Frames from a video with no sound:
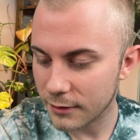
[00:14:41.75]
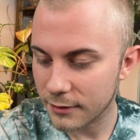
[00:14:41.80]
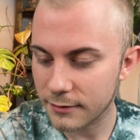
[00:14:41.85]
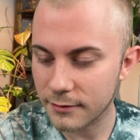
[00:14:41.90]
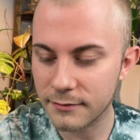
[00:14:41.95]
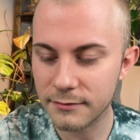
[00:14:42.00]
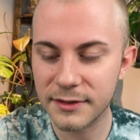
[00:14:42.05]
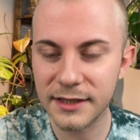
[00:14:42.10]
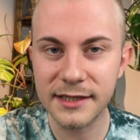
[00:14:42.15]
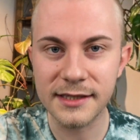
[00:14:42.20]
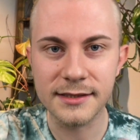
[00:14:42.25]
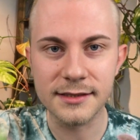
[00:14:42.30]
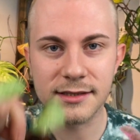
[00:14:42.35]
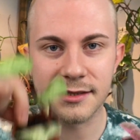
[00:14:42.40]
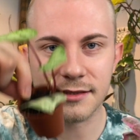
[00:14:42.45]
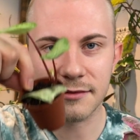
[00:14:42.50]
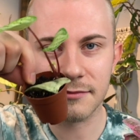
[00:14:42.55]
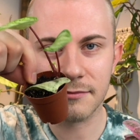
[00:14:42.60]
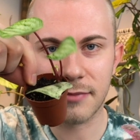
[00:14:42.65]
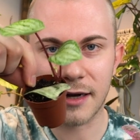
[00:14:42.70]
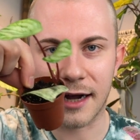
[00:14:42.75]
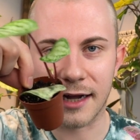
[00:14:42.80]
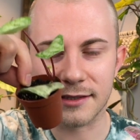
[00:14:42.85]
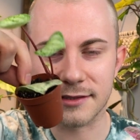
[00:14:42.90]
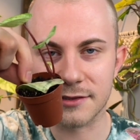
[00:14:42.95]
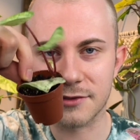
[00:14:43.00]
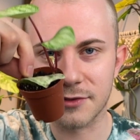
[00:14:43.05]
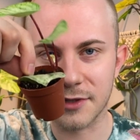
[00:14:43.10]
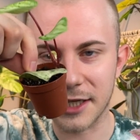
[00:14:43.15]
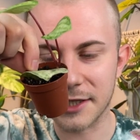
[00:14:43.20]
these
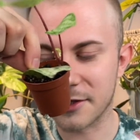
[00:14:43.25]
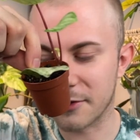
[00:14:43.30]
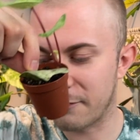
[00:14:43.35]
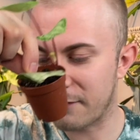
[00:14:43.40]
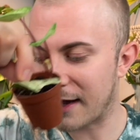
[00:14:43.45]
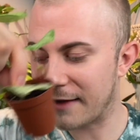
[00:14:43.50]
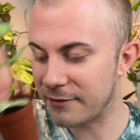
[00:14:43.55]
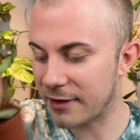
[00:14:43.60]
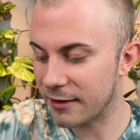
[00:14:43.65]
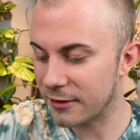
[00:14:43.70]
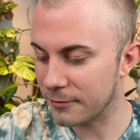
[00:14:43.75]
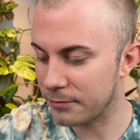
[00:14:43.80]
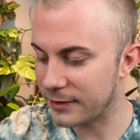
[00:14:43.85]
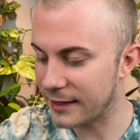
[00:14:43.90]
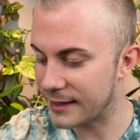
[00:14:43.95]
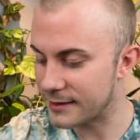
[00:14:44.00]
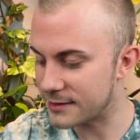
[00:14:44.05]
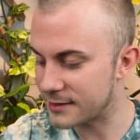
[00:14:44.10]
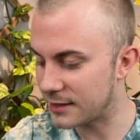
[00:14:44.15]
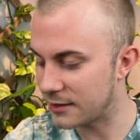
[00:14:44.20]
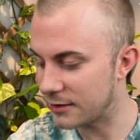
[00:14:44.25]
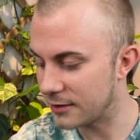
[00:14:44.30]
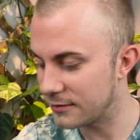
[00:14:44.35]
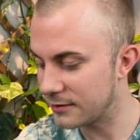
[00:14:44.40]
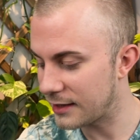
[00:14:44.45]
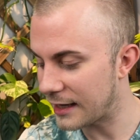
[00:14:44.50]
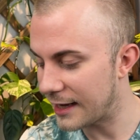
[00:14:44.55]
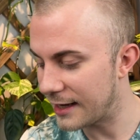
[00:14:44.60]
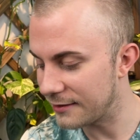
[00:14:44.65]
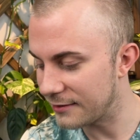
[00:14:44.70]
pots, so like the five dollar plants that
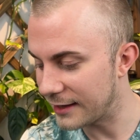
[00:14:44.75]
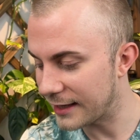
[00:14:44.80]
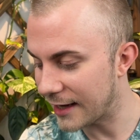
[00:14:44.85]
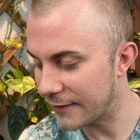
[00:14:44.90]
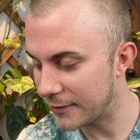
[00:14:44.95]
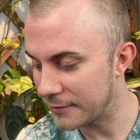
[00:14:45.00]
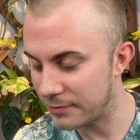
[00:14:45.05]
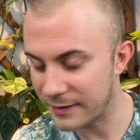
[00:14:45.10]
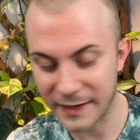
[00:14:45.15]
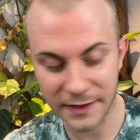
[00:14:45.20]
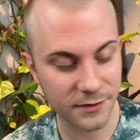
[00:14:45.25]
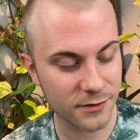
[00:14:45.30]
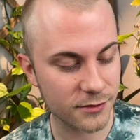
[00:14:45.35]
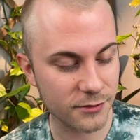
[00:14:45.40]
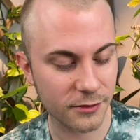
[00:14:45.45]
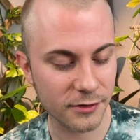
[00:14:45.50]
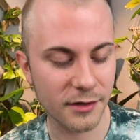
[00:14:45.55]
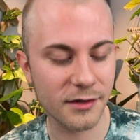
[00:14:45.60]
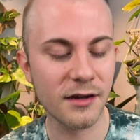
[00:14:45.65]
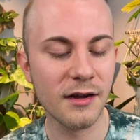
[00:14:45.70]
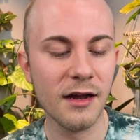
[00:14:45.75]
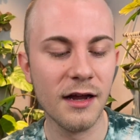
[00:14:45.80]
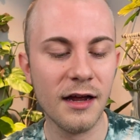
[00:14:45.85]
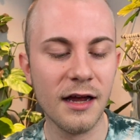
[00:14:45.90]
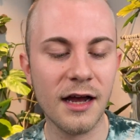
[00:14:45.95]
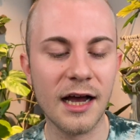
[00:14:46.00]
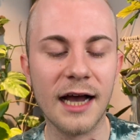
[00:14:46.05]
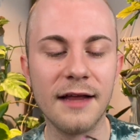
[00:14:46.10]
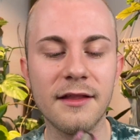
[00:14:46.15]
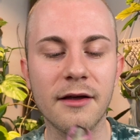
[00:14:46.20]
are at like every plant store,
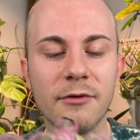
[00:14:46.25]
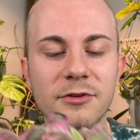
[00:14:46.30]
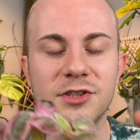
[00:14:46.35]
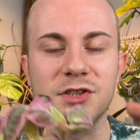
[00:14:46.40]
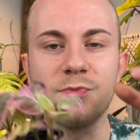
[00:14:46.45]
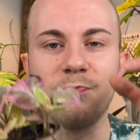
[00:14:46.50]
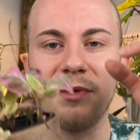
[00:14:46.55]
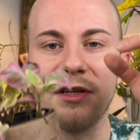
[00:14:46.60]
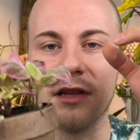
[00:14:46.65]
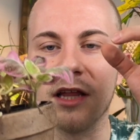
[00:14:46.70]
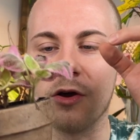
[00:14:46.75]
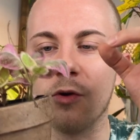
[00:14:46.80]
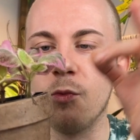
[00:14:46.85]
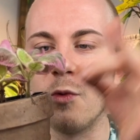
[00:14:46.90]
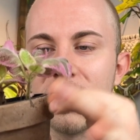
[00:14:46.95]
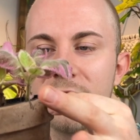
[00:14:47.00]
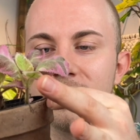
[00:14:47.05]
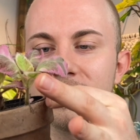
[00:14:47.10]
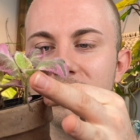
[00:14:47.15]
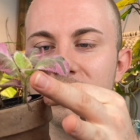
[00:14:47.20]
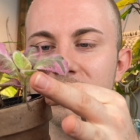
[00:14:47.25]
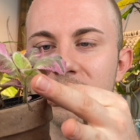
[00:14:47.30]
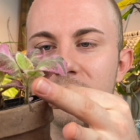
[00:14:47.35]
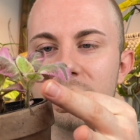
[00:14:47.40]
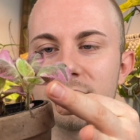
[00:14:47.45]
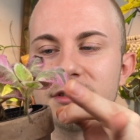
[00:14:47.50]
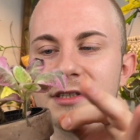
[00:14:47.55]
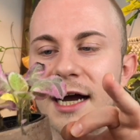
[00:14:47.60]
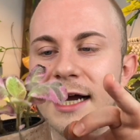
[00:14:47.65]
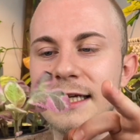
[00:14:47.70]
and there would just be like one
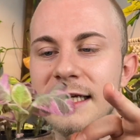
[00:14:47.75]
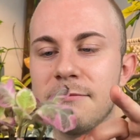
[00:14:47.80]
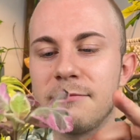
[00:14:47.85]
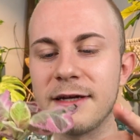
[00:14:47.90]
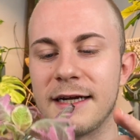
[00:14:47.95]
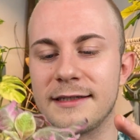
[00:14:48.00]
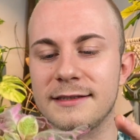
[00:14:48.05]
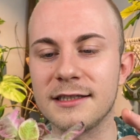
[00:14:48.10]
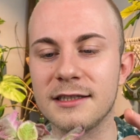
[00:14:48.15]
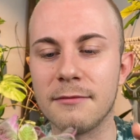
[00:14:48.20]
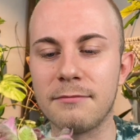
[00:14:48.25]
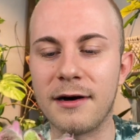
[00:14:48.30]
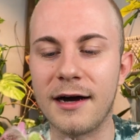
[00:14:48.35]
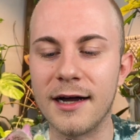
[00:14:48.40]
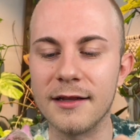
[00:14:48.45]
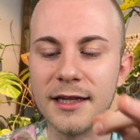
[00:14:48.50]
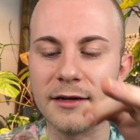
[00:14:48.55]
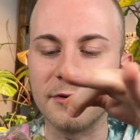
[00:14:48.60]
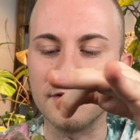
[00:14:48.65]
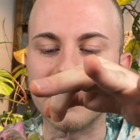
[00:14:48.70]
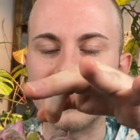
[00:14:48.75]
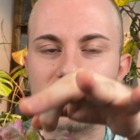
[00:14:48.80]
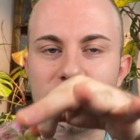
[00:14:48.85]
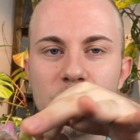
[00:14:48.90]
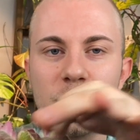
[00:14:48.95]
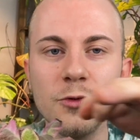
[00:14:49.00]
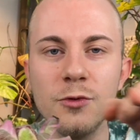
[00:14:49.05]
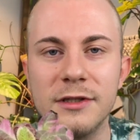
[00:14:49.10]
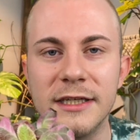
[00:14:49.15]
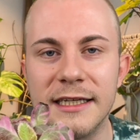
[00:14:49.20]
little tiny plant in the pot, like with like
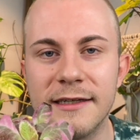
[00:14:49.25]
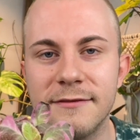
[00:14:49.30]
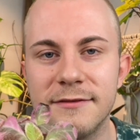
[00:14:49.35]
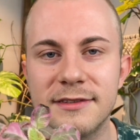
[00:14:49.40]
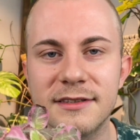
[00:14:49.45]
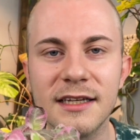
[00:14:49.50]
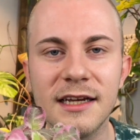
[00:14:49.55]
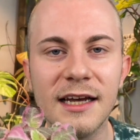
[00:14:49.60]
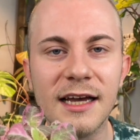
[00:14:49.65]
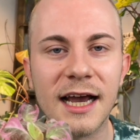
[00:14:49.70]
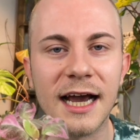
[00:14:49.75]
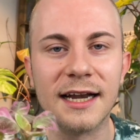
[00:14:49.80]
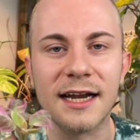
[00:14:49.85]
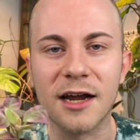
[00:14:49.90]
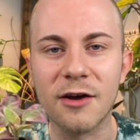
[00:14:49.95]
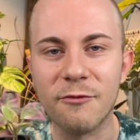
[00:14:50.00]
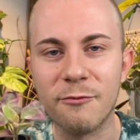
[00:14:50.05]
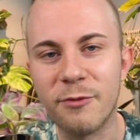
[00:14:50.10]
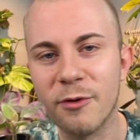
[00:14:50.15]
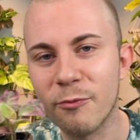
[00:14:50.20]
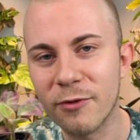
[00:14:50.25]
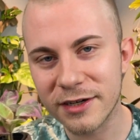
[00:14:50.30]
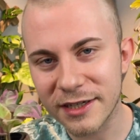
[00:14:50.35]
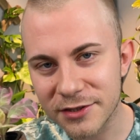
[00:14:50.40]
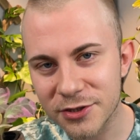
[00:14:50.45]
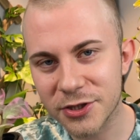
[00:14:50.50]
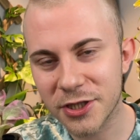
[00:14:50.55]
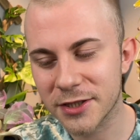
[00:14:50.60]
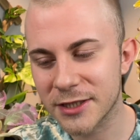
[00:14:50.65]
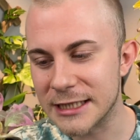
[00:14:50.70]
two leaves, and I've been wanting
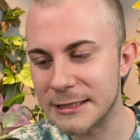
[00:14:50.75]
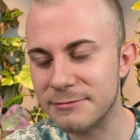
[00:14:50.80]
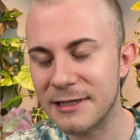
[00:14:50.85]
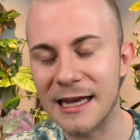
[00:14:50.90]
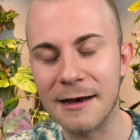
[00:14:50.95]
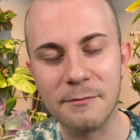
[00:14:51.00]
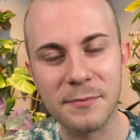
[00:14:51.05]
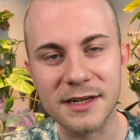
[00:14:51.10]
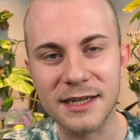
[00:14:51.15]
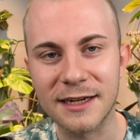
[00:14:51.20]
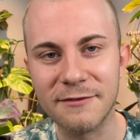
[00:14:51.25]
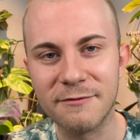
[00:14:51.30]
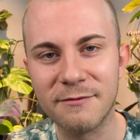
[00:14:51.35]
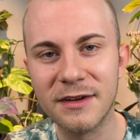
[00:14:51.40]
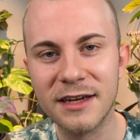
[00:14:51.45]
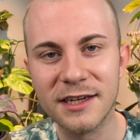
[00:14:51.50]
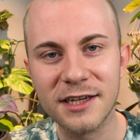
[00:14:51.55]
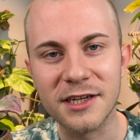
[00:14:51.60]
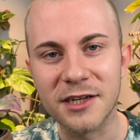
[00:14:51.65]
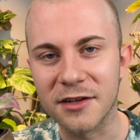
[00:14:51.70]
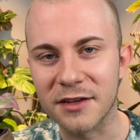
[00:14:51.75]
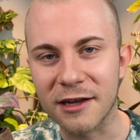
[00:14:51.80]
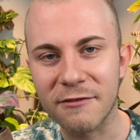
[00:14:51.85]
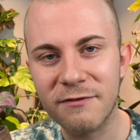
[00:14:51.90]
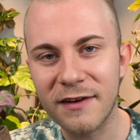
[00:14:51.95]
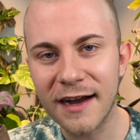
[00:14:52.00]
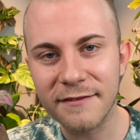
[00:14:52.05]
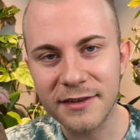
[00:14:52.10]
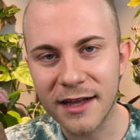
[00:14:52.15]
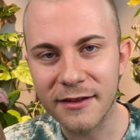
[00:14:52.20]
to grow this plant, but I've, you know, like
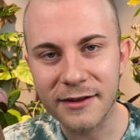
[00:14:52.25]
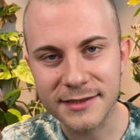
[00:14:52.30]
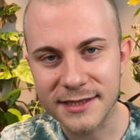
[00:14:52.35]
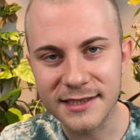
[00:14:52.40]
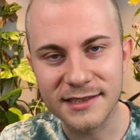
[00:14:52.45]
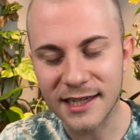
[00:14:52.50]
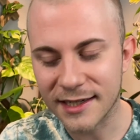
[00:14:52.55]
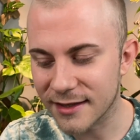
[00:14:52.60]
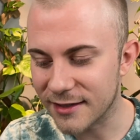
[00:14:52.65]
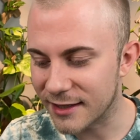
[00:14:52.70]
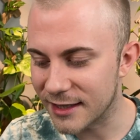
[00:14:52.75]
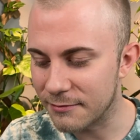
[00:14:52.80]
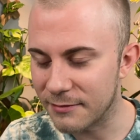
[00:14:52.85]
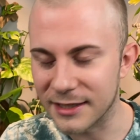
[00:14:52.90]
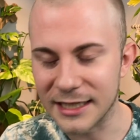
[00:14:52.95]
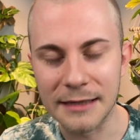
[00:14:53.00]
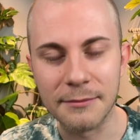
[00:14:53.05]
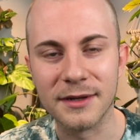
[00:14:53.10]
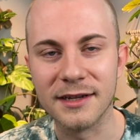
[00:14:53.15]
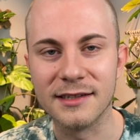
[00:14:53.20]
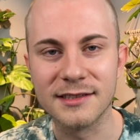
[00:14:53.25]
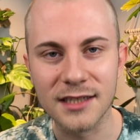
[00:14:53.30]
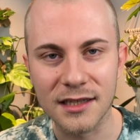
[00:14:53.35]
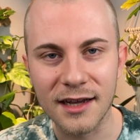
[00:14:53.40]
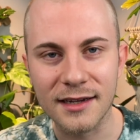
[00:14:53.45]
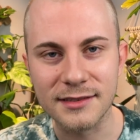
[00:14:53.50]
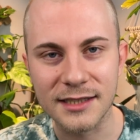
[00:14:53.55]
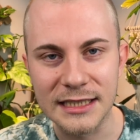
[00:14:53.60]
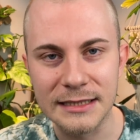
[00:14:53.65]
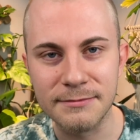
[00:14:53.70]
five dollars is not a lot of money, but it's a
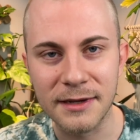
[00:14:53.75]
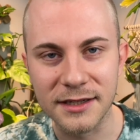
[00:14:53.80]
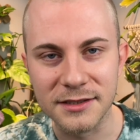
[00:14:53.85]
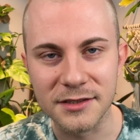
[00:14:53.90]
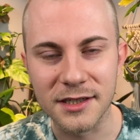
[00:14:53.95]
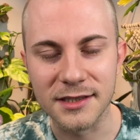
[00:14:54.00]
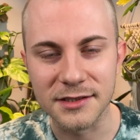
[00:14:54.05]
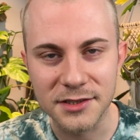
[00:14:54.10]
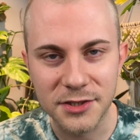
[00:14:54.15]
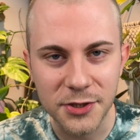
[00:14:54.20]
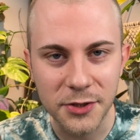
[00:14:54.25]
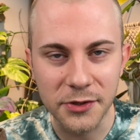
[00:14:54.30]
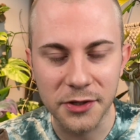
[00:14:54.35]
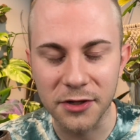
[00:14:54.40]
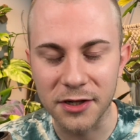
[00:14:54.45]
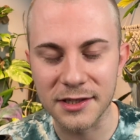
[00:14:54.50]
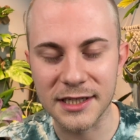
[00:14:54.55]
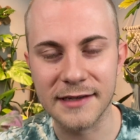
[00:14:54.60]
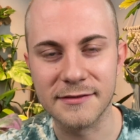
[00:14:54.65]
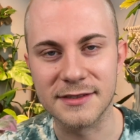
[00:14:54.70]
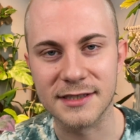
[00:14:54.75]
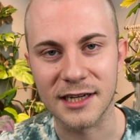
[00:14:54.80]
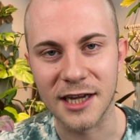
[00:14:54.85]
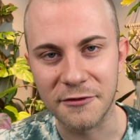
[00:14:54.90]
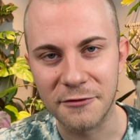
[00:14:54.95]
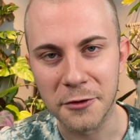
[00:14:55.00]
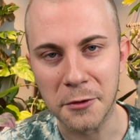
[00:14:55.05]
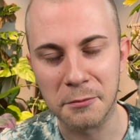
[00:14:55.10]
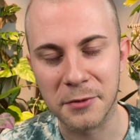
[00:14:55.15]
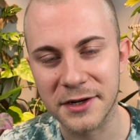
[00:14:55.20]
lot to spend on two little leaves that I
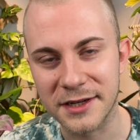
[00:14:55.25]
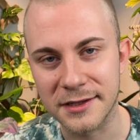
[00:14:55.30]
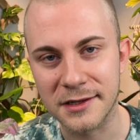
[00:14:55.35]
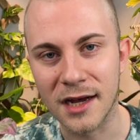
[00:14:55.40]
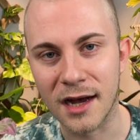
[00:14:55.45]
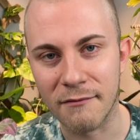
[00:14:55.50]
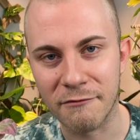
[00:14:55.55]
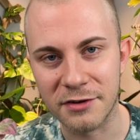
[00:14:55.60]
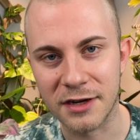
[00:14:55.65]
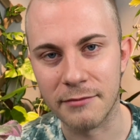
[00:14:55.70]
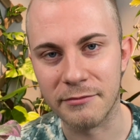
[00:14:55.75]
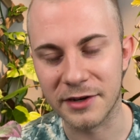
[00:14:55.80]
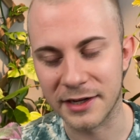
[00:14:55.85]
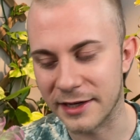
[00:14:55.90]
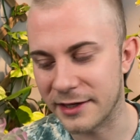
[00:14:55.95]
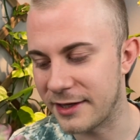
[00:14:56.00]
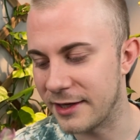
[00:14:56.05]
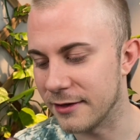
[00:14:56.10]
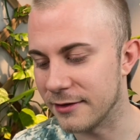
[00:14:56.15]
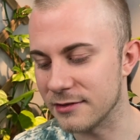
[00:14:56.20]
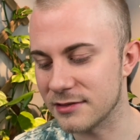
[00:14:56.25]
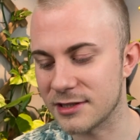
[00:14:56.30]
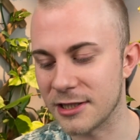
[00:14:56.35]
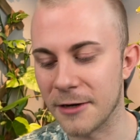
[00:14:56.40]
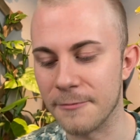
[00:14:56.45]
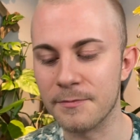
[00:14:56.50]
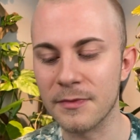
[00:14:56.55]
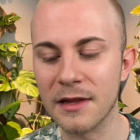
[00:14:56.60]
feel pretty confident I'm gonna kill. So